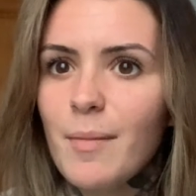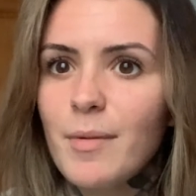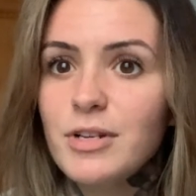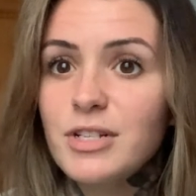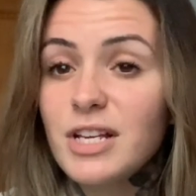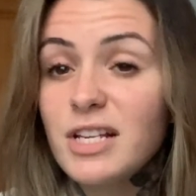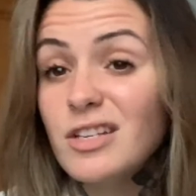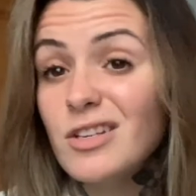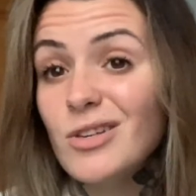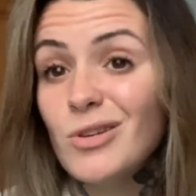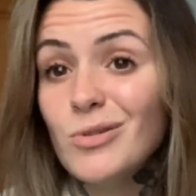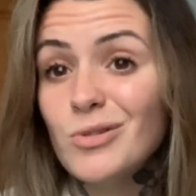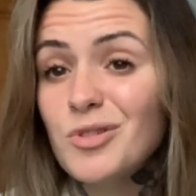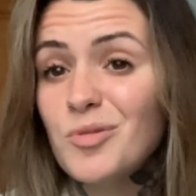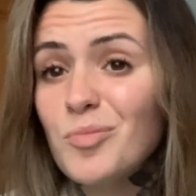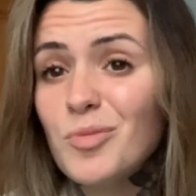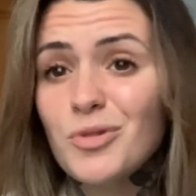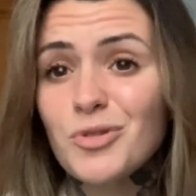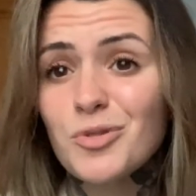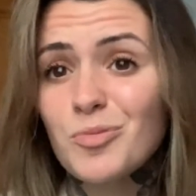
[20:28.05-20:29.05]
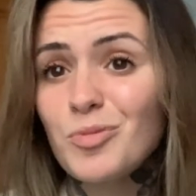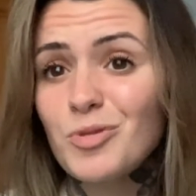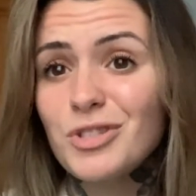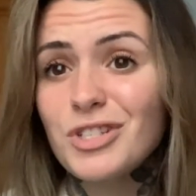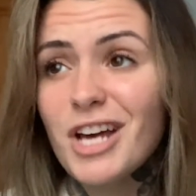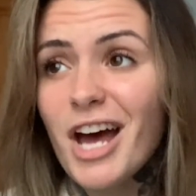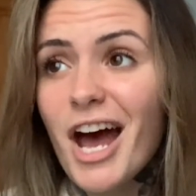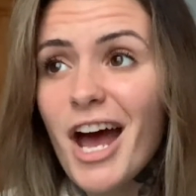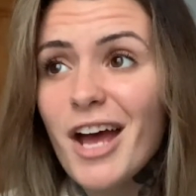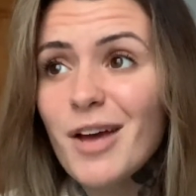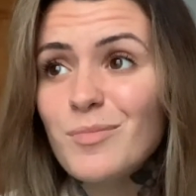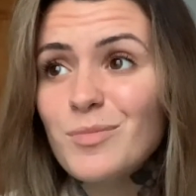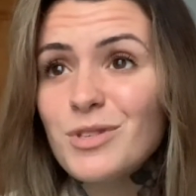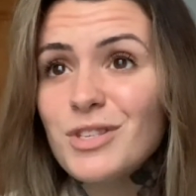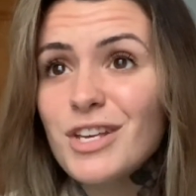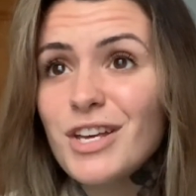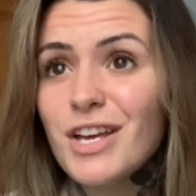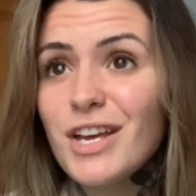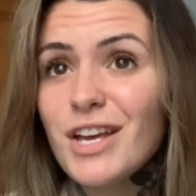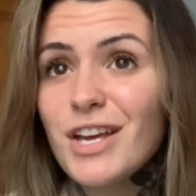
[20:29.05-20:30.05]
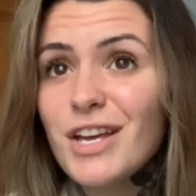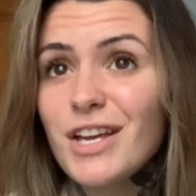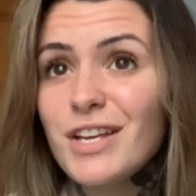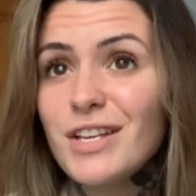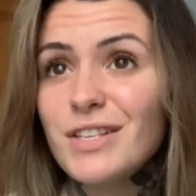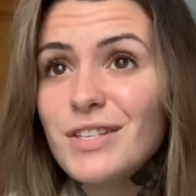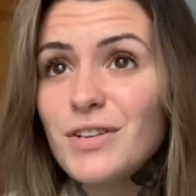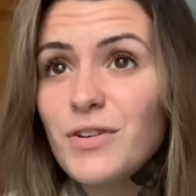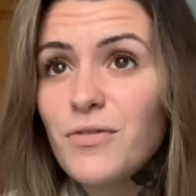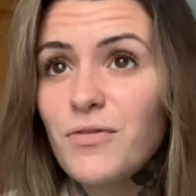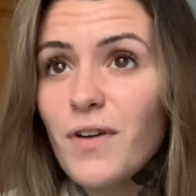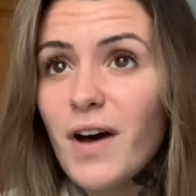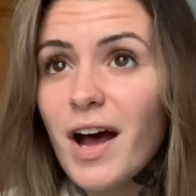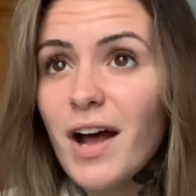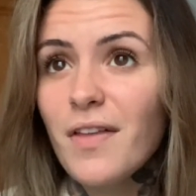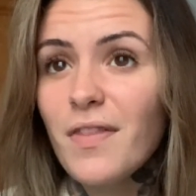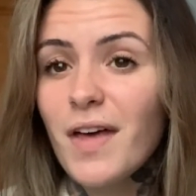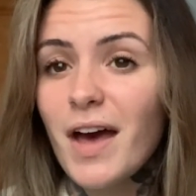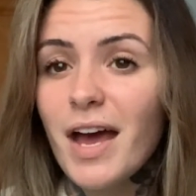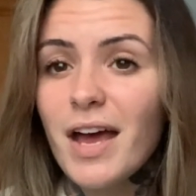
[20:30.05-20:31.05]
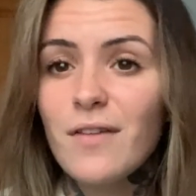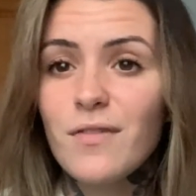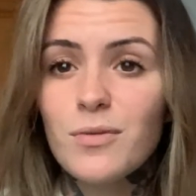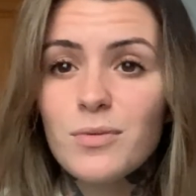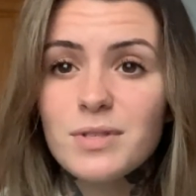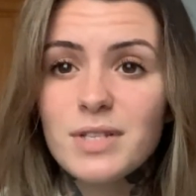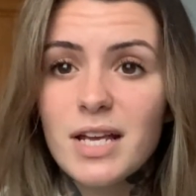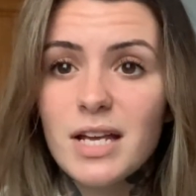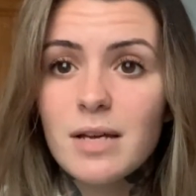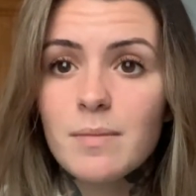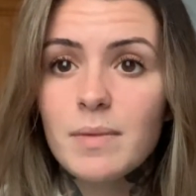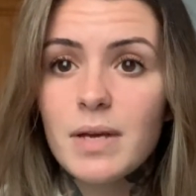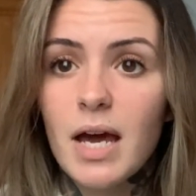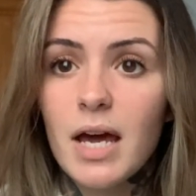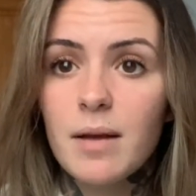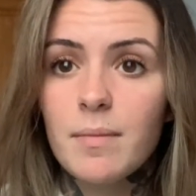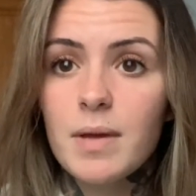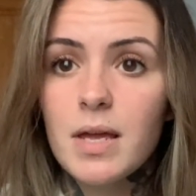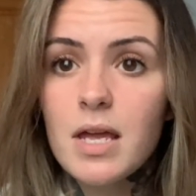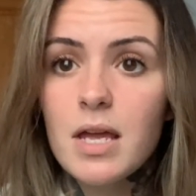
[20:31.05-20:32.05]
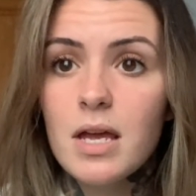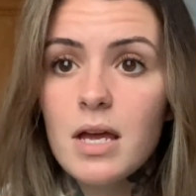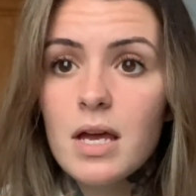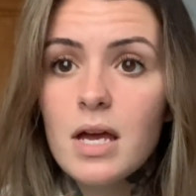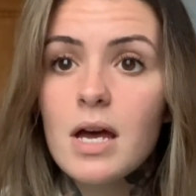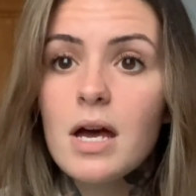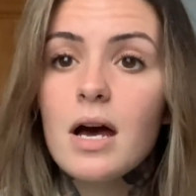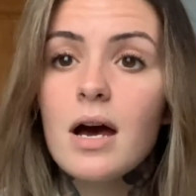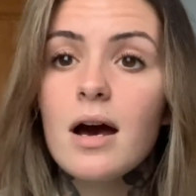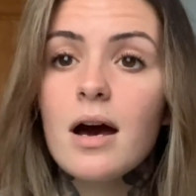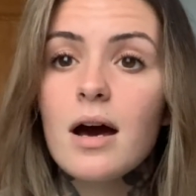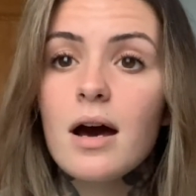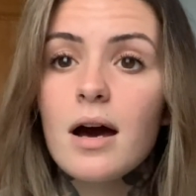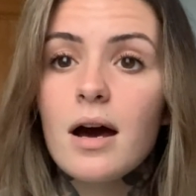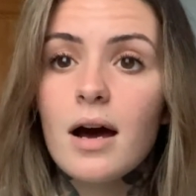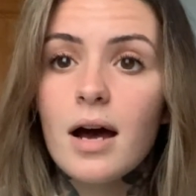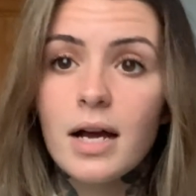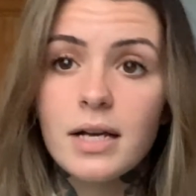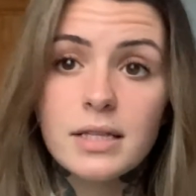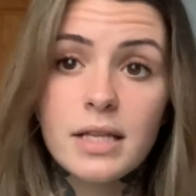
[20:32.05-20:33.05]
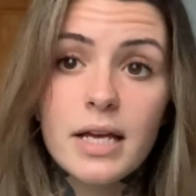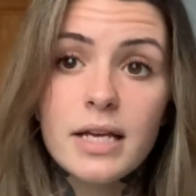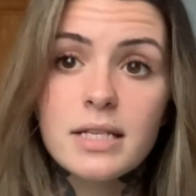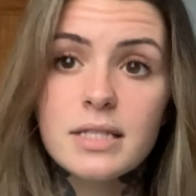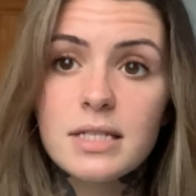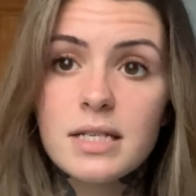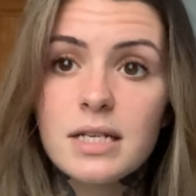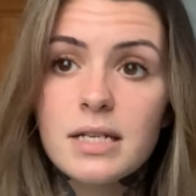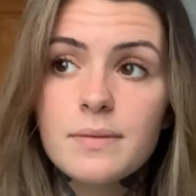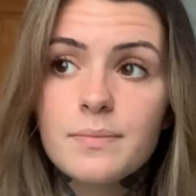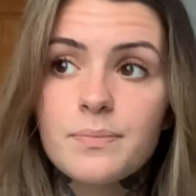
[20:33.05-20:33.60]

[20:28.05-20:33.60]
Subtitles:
I just had to use it multiple times to find that if it was taking me out of me, I liked it.